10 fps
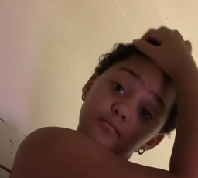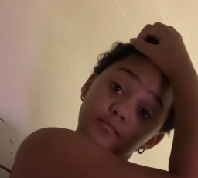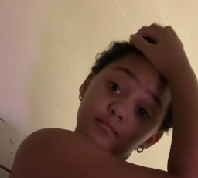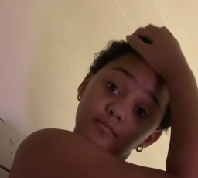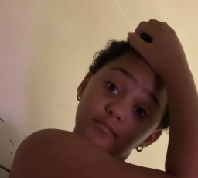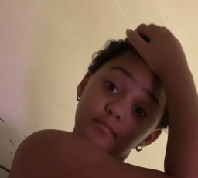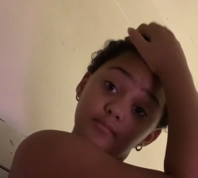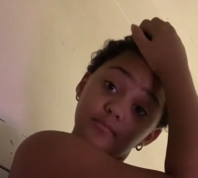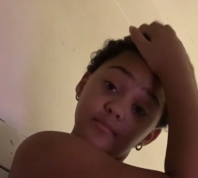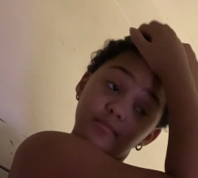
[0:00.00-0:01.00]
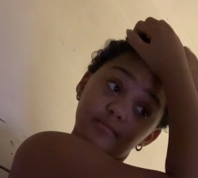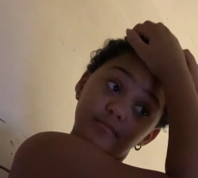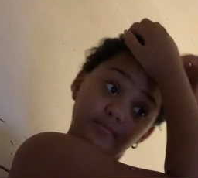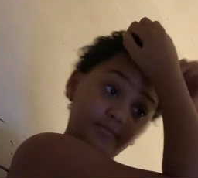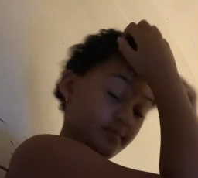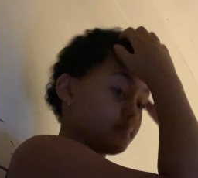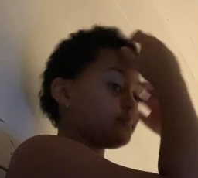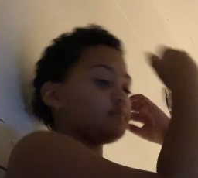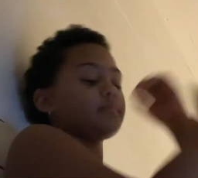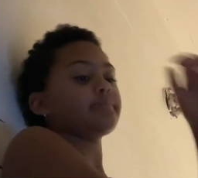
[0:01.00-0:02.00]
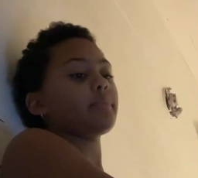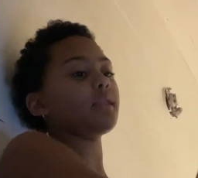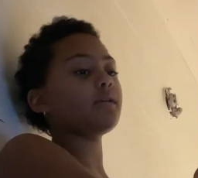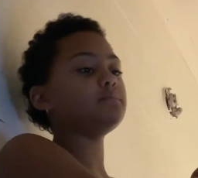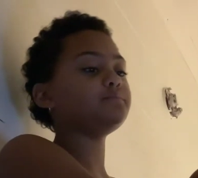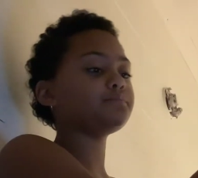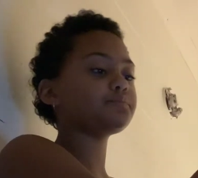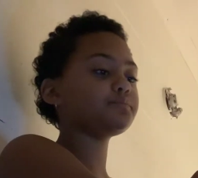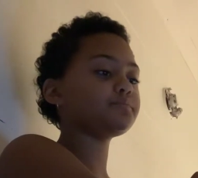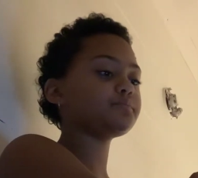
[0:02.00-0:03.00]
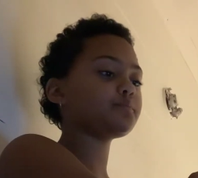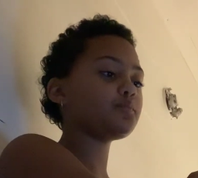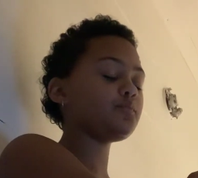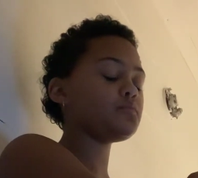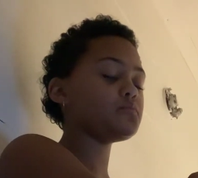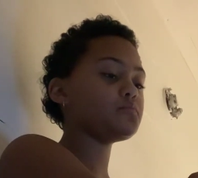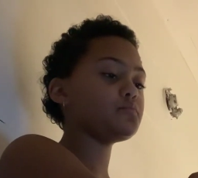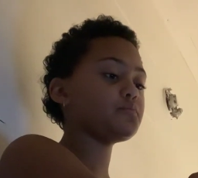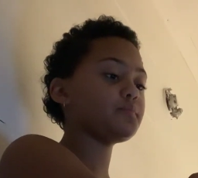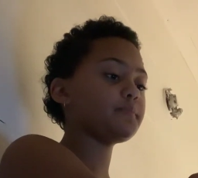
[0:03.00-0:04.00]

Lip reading: (silence)